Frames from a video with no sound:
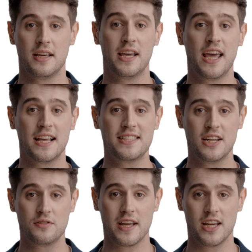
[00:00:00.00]
Can I take
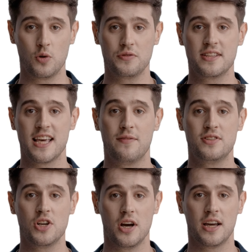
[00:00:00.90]
a video of this
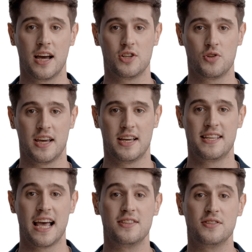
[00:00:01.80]
avatar and train a
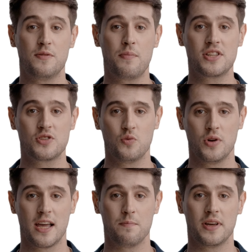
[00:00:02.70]
text-to-speech tool
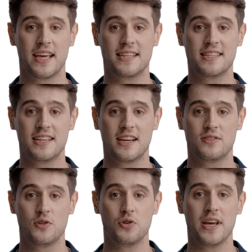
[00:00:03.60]
like PlayET
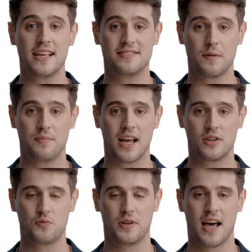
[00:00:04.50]
to create
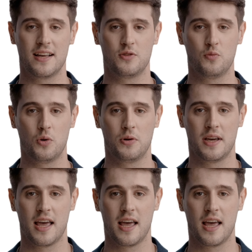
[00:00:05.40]
subtitles with that tool?